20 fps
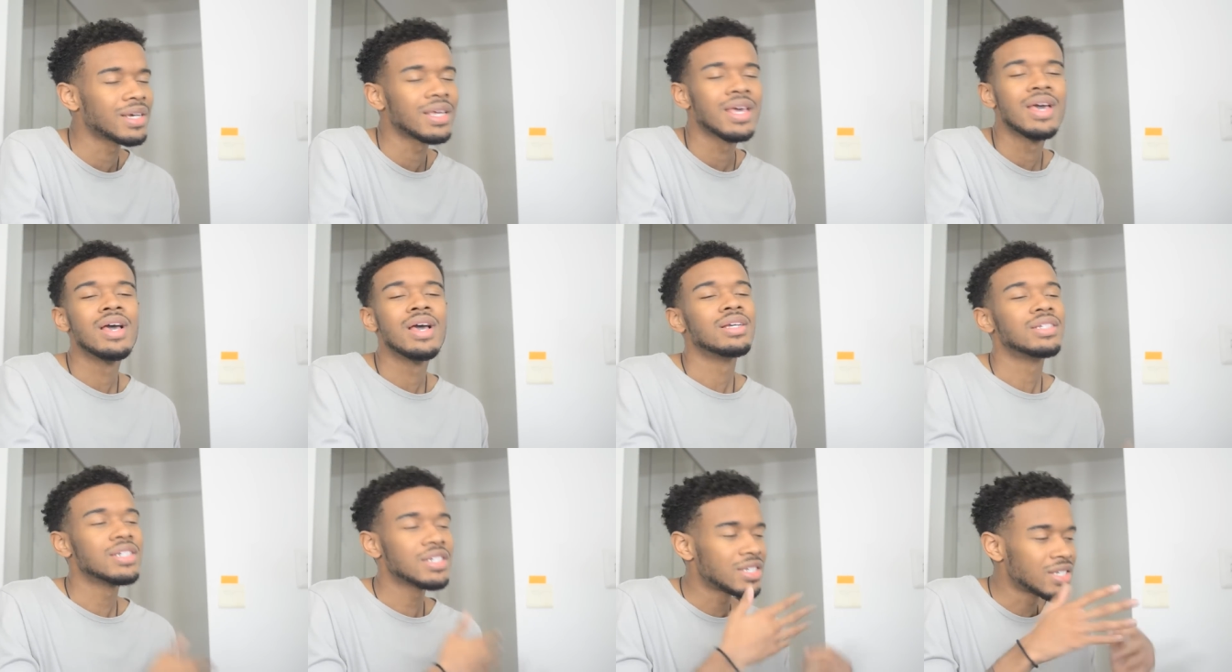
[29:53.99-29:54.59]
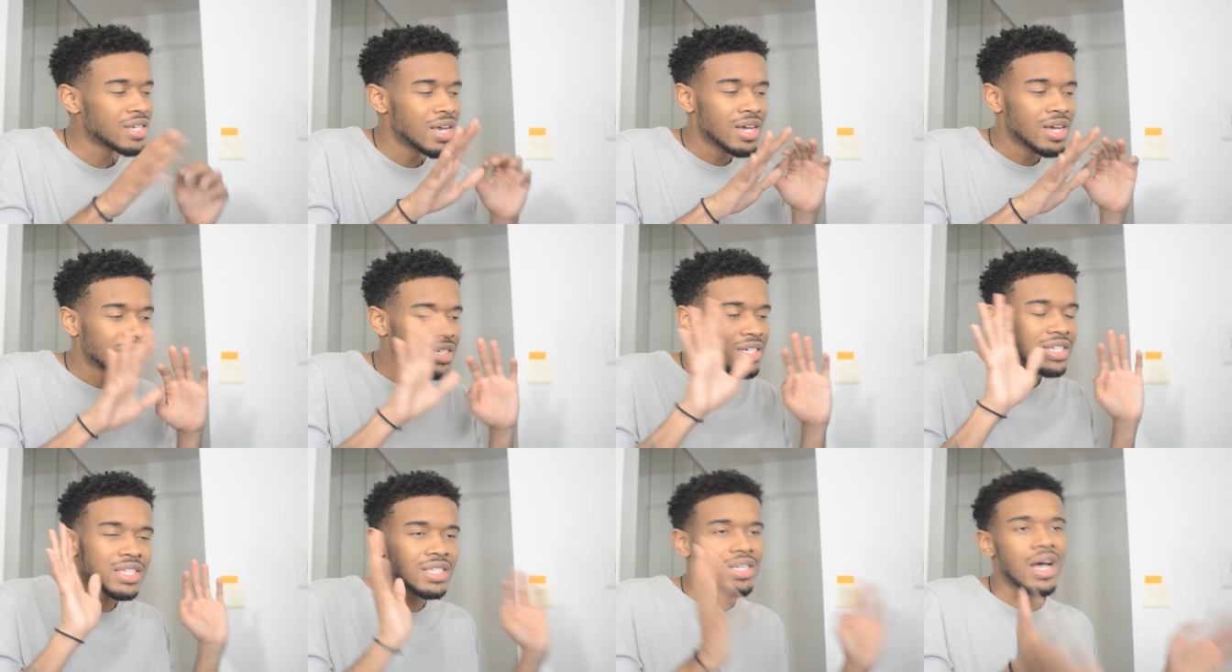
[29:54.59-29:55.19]
Like, just
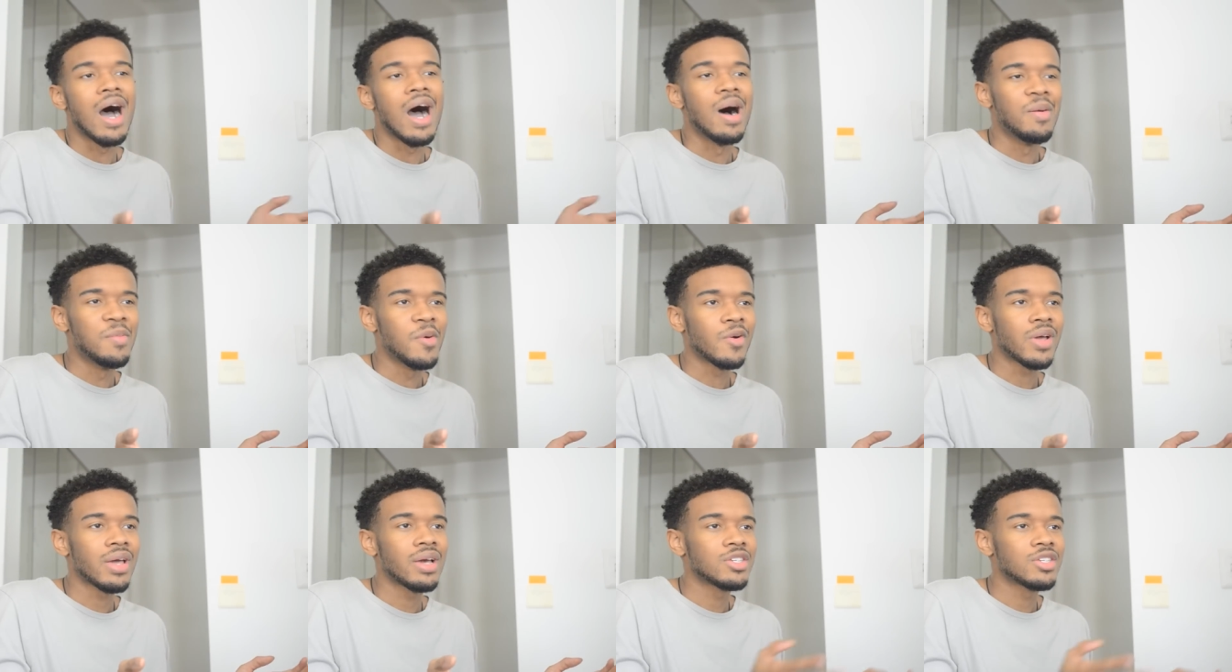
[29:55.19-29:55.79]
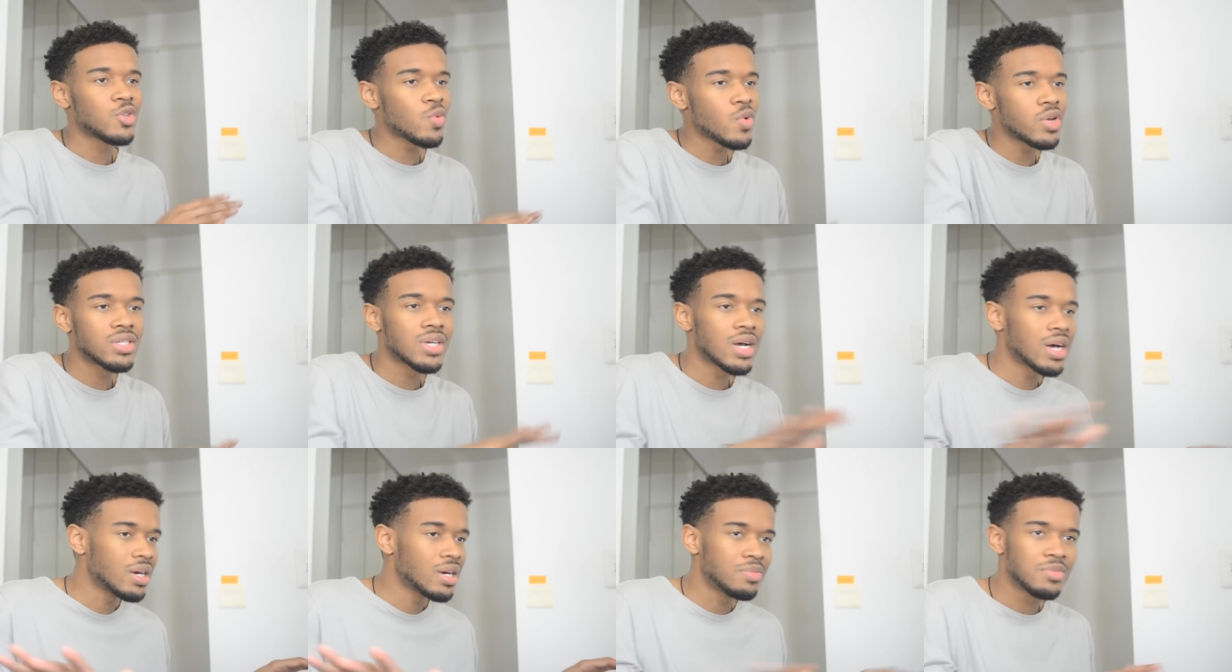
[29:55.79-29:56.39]
just stop, okay? Story
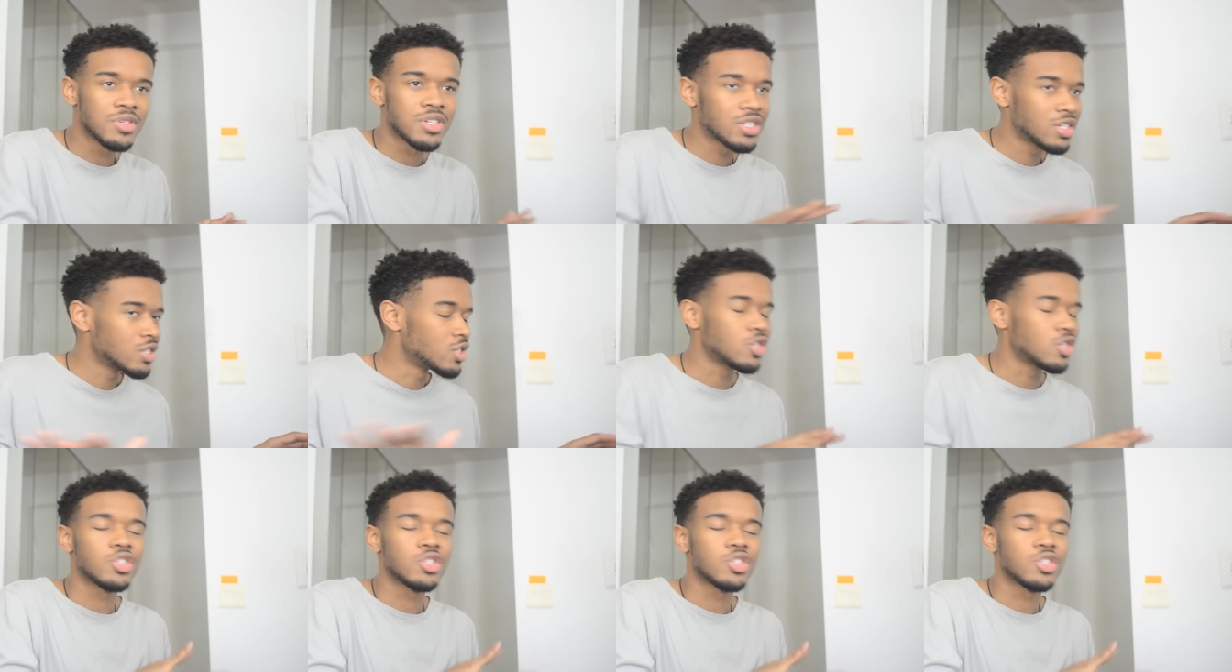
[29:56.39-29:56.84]
times,